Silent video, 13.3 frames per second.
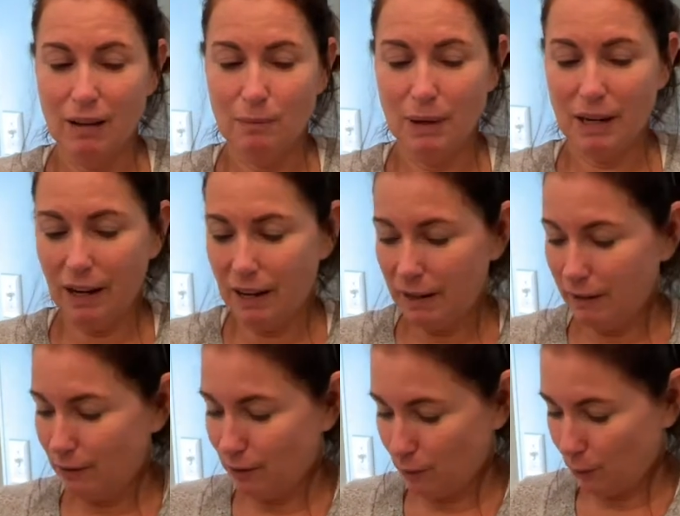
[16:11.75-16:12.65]

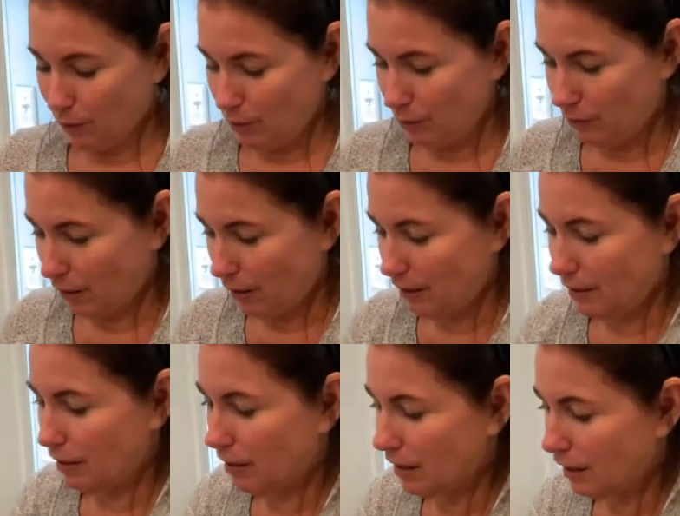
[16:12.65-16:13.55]
because when you set it
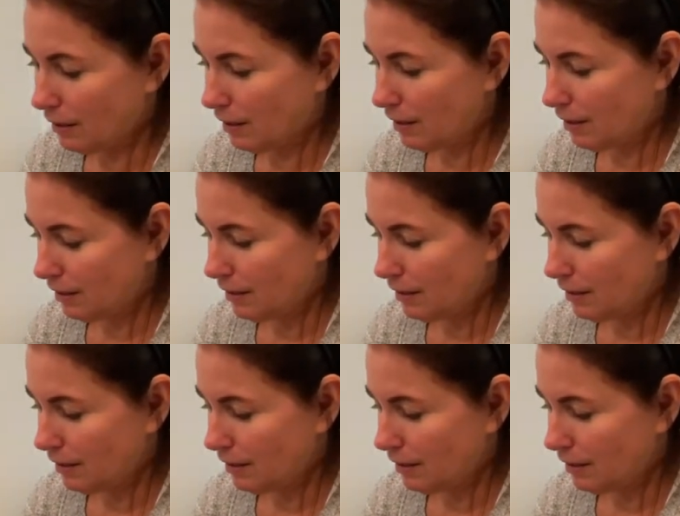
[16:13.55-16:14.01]
on